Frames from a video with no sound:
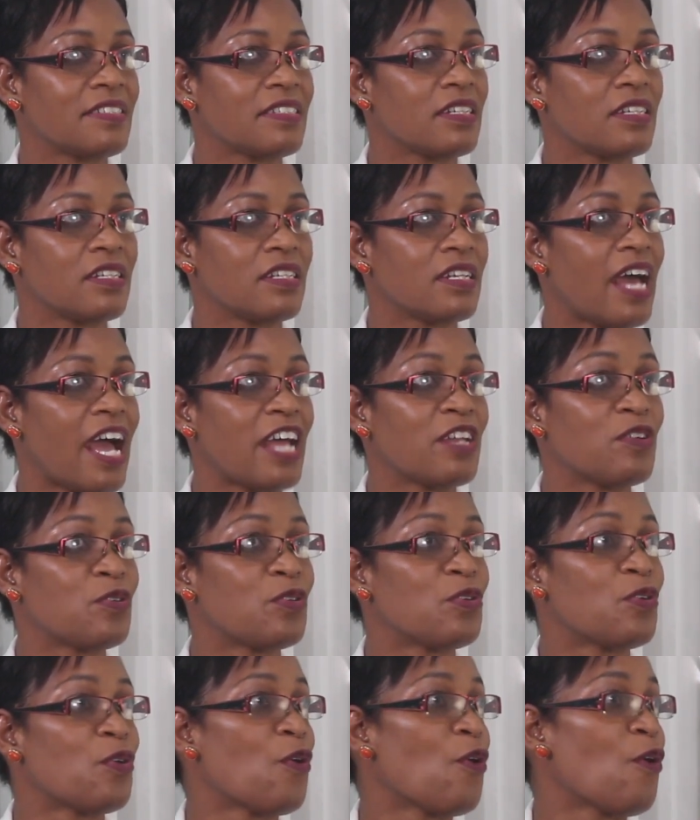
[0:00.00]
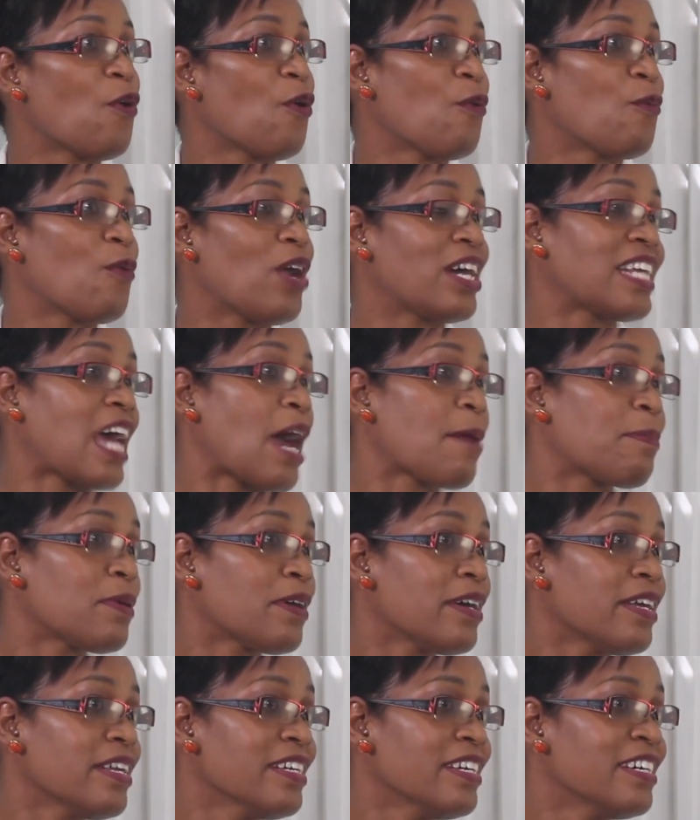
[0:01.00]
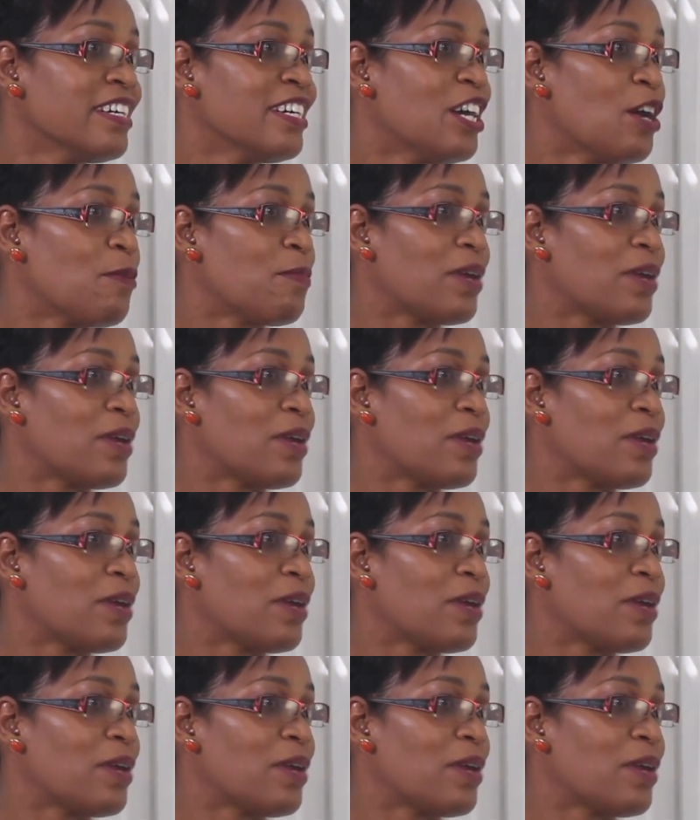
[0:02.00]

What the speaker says: listen, I don't know what happened,